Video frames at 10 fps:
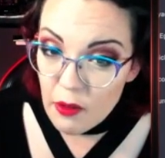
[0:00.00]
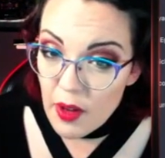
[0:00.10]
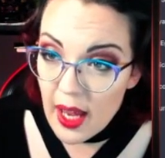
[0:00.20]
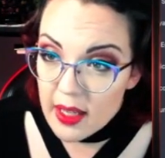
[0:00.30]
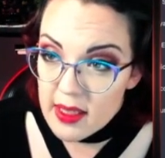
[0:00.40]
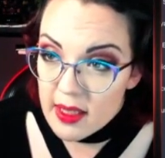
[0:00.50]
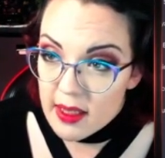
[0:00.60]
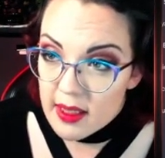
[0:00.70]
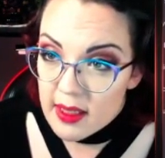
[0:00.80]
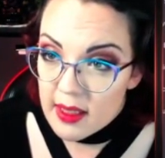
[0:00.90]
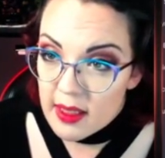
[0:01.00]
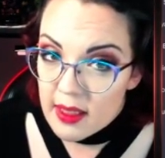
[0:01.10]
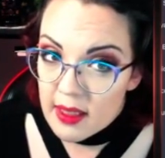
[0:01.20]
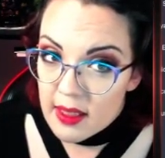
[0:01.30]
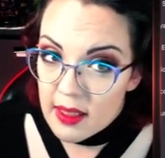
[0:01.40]
In fact,
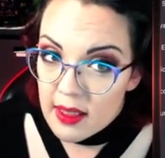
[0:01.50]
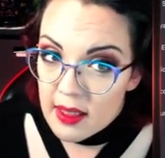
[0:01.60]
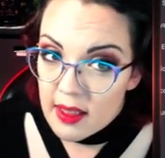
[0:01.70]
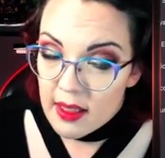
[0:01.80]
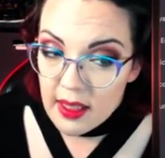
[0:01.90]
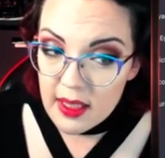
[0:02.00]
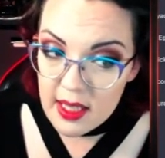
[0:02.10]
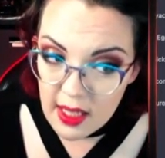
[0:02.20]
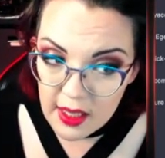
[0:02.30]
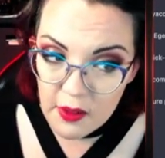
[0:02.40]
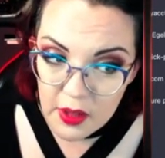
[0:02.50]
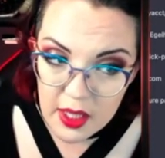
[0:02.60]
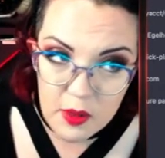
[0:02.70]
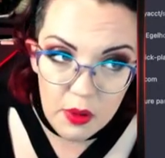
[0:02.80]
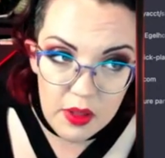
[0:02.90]
none
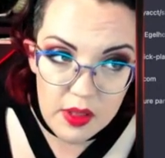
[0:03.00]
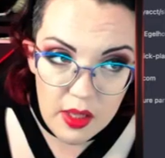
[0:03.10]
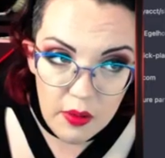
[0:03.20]
of these were the